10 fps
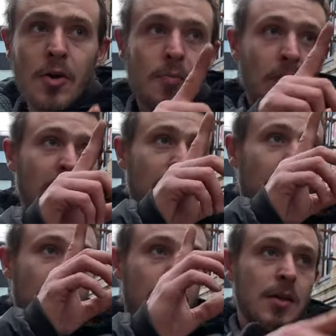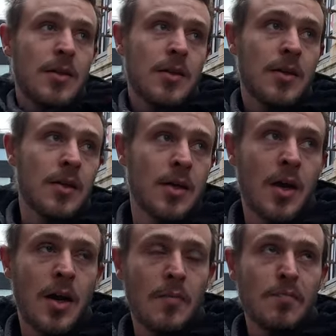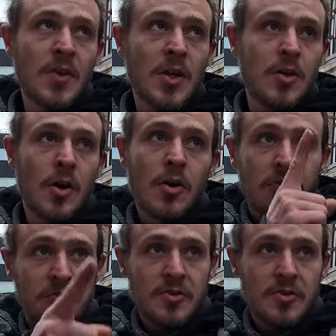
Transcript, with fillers: Up in um, North